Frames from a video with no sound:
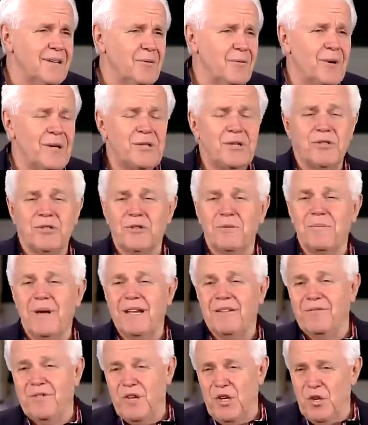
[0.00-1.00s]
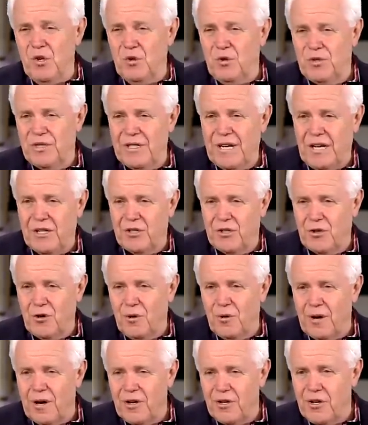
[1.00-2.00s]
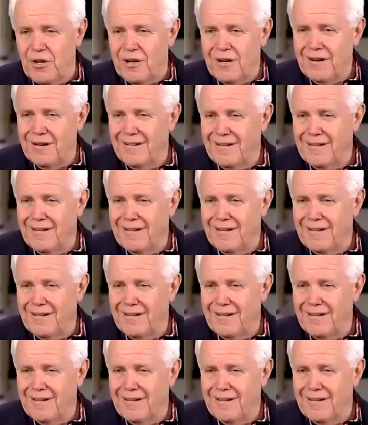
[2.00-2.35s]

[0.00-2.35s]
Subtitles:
Riches are made for use, not storage.